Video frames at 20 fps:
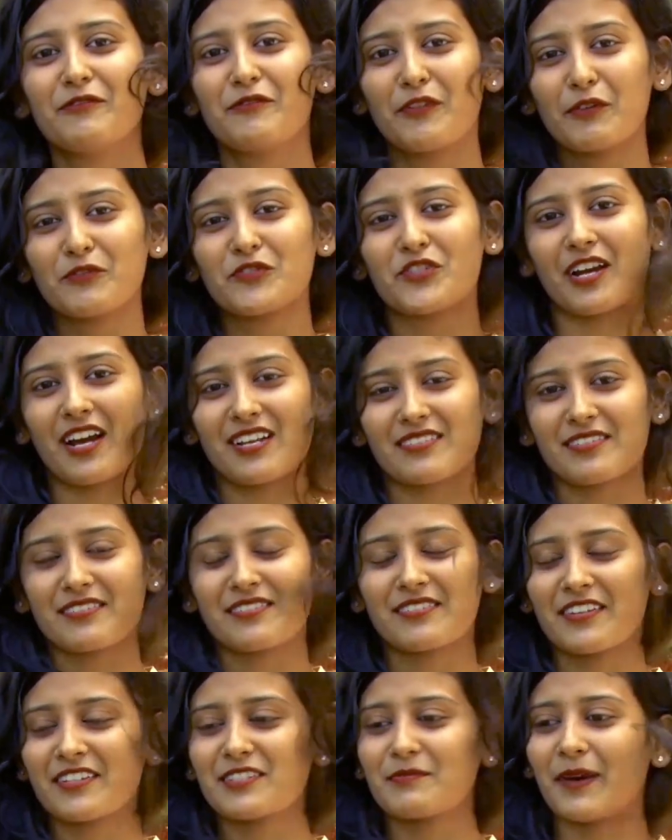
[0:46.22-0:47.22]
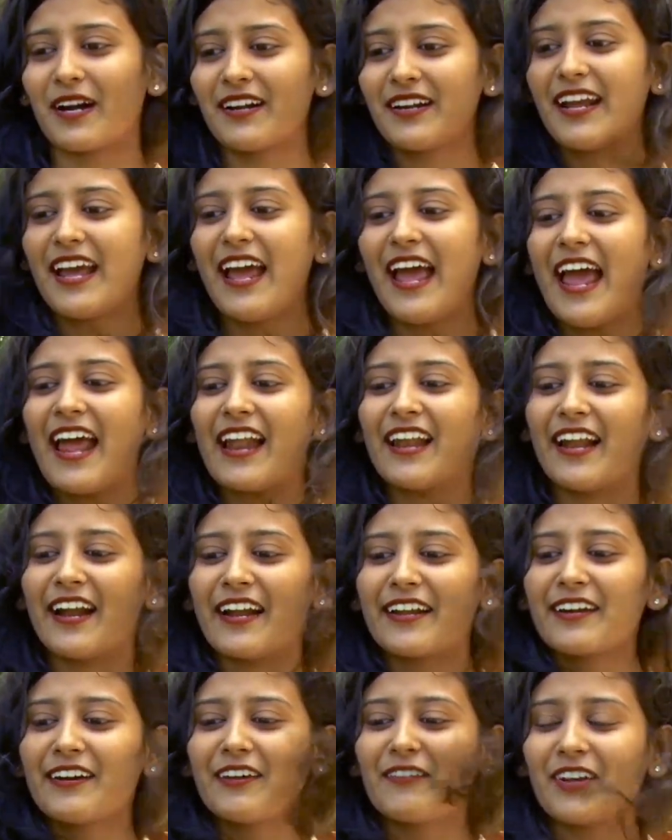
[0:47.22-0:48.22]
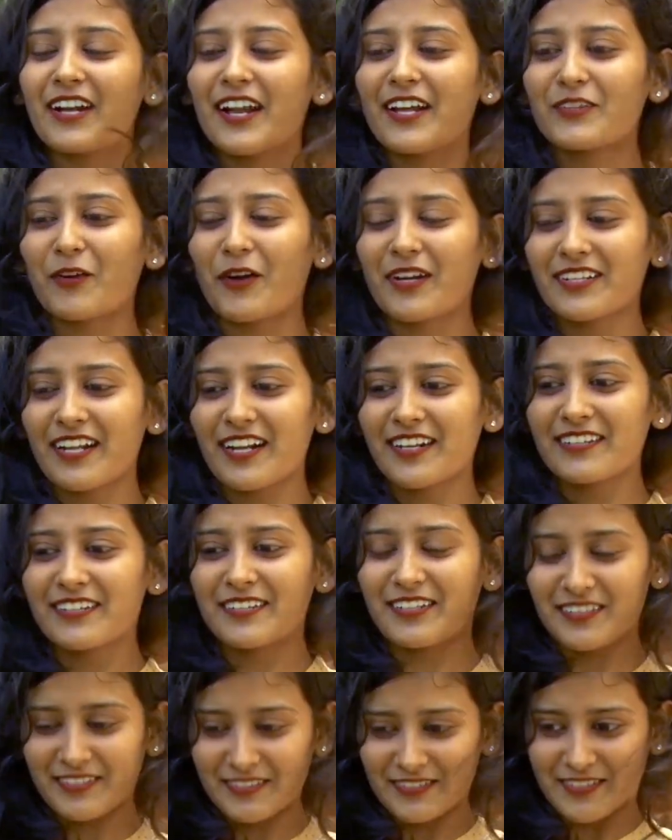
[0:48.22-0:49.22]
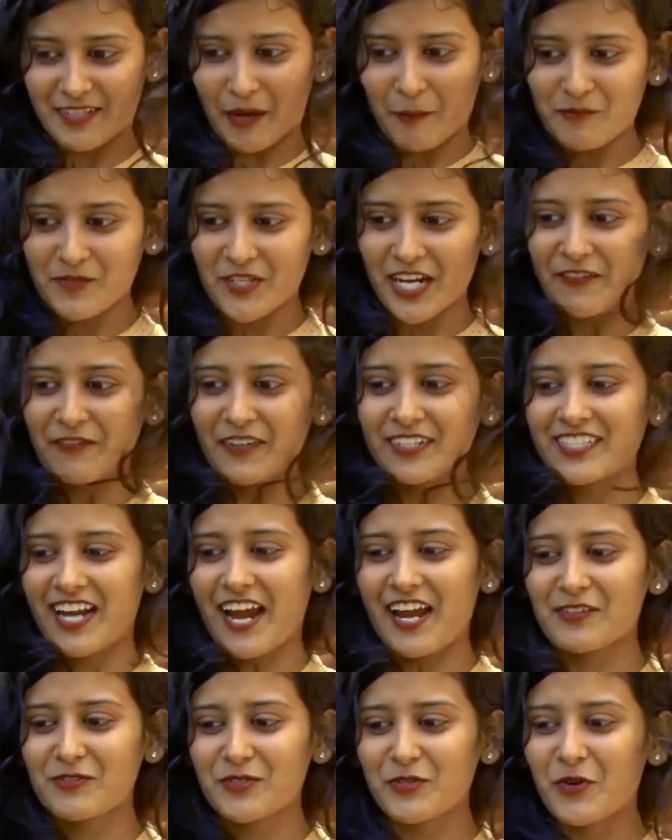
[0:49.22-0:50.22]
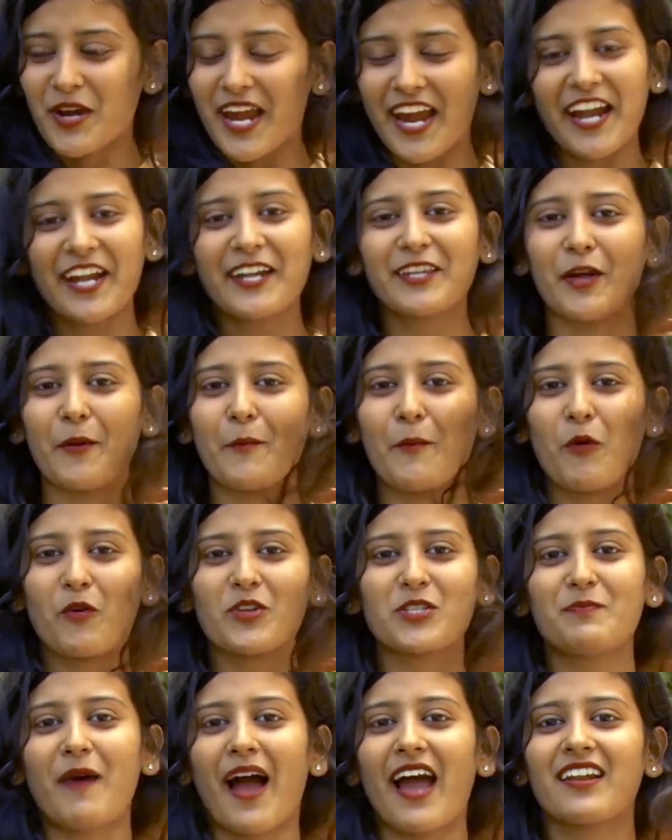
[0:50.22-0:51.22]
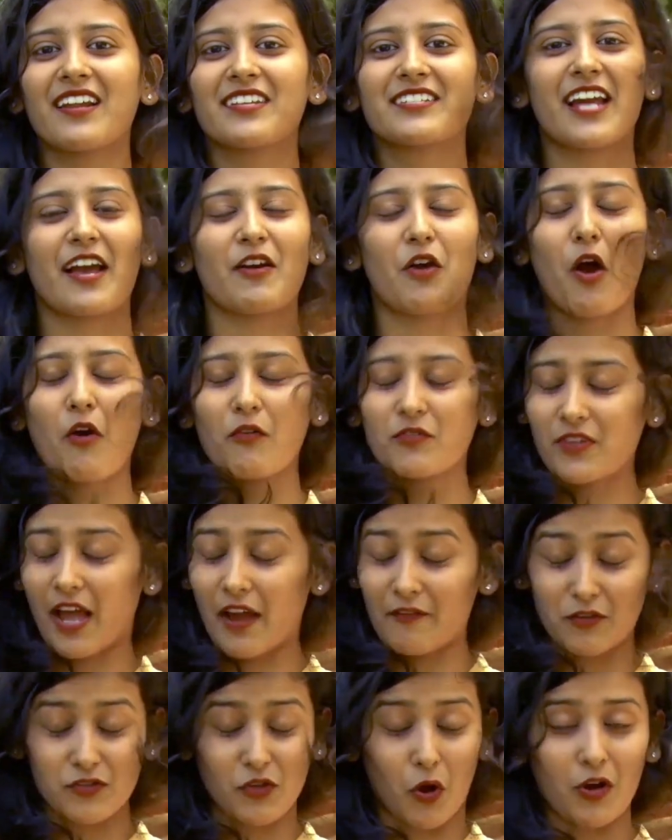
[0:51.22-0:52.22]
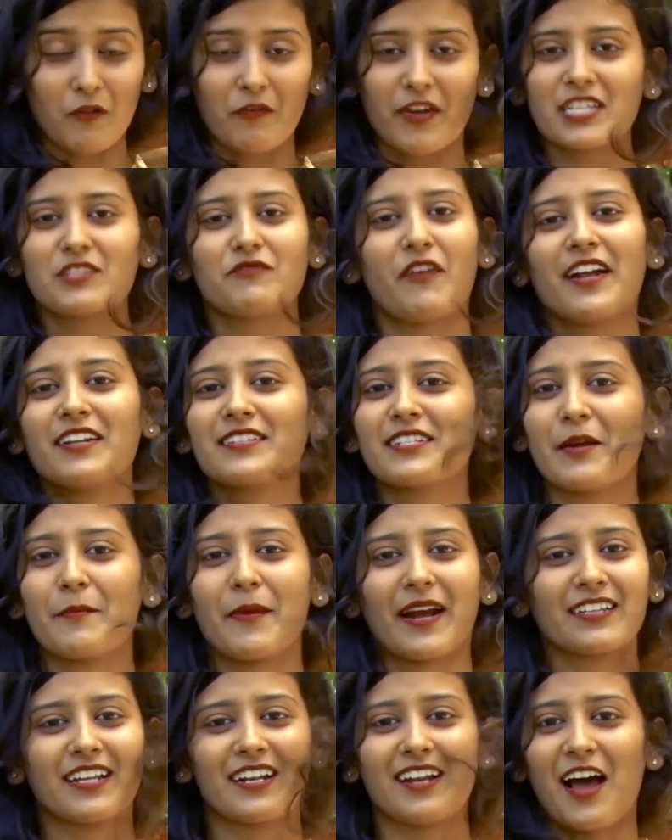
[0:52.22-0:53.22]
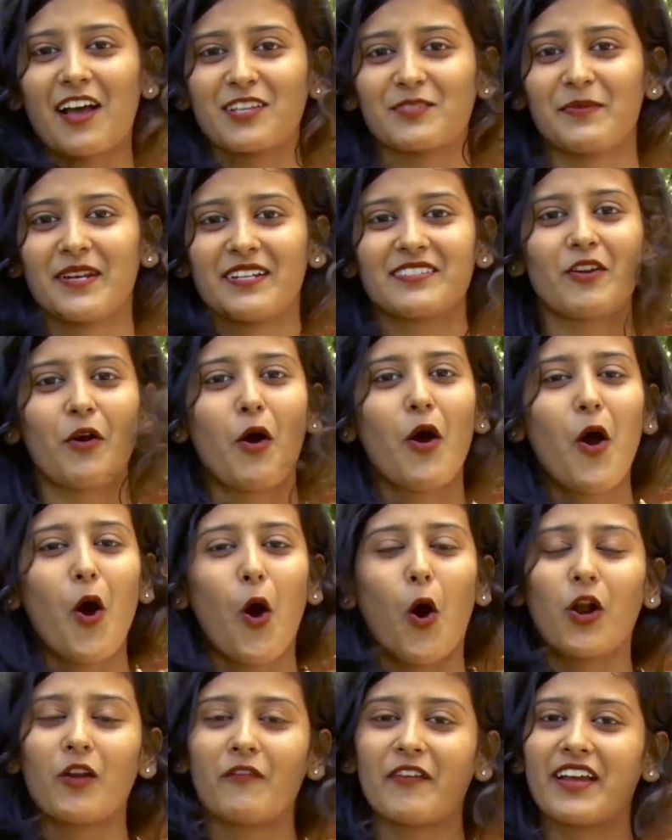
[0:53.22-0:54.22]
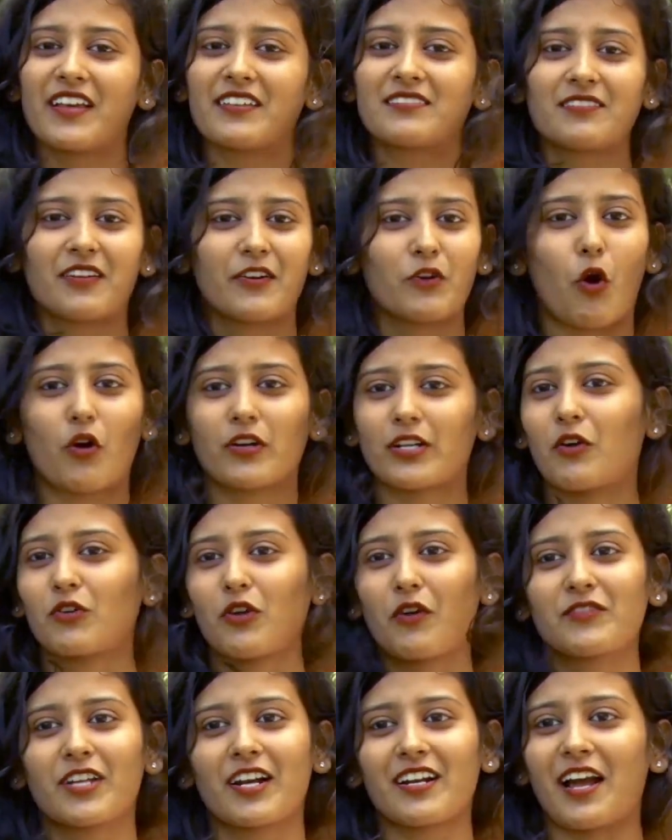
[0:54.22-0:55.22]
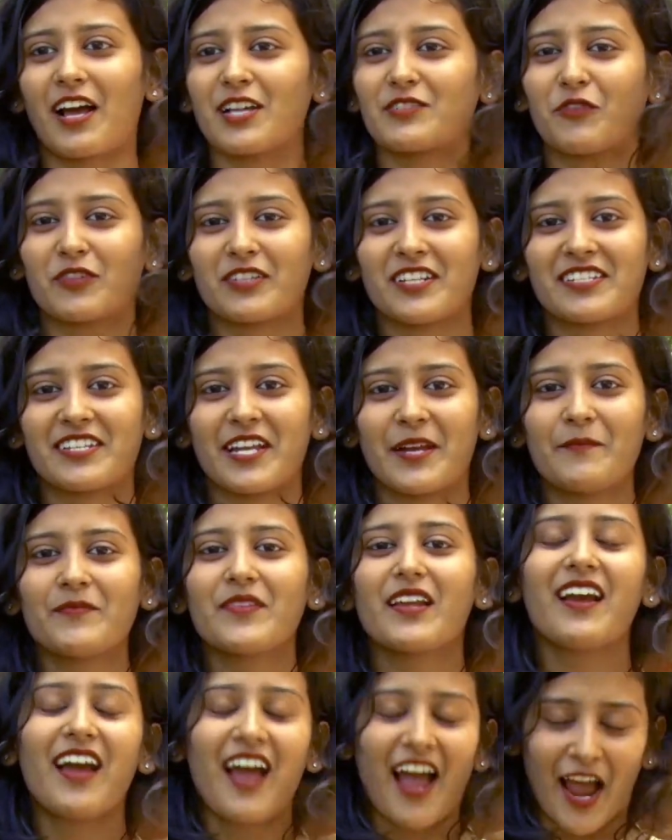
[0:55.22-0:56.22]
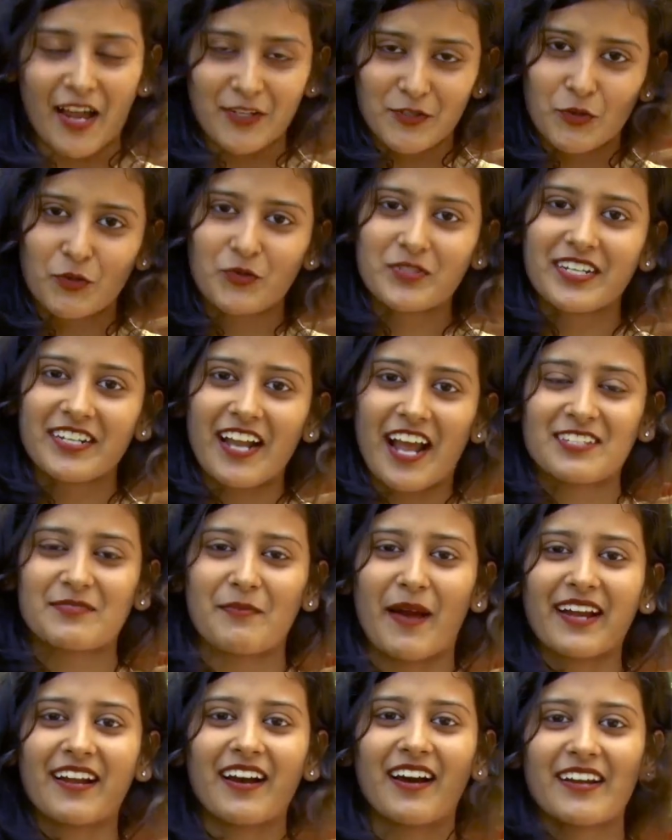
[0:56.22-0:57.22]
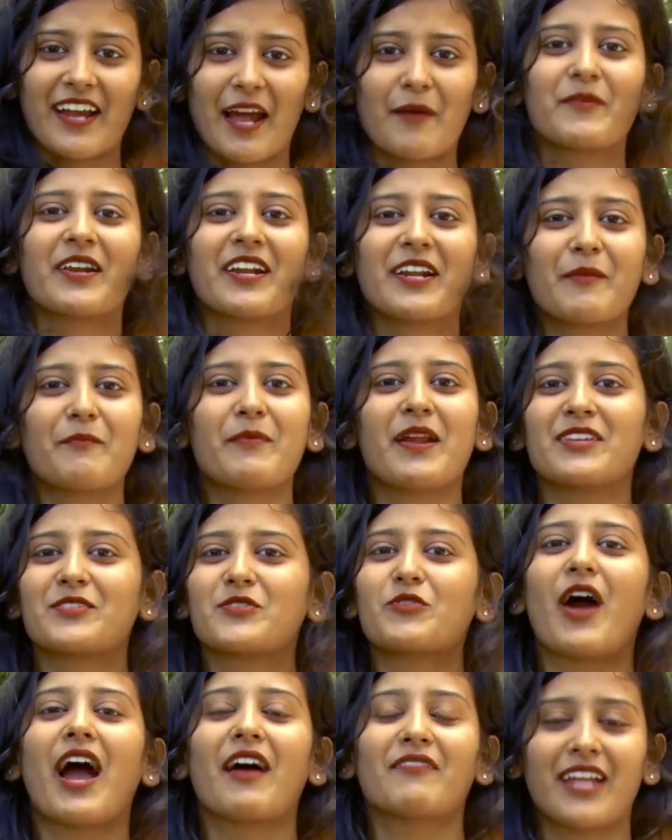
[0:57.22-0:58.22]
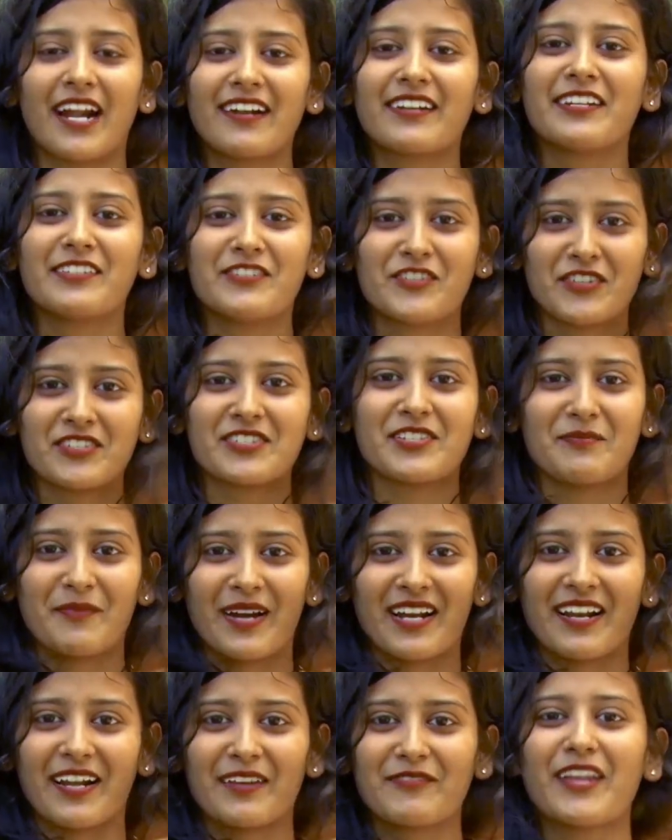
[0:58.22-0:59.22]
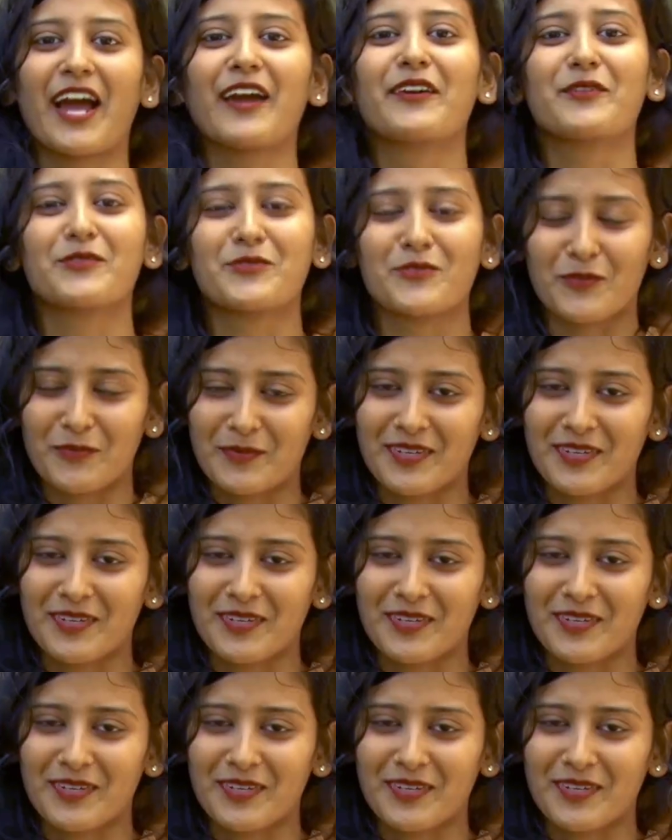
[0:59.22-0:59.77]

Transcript: future assistance, but later when I thought that the subject which I used to hate the most, biology, I was, I was always fine sleeping at the last bench, always uh, knocked out of the class for the same. I choose it as my career. I'm really blessed to have that teachers in my life. Thank you so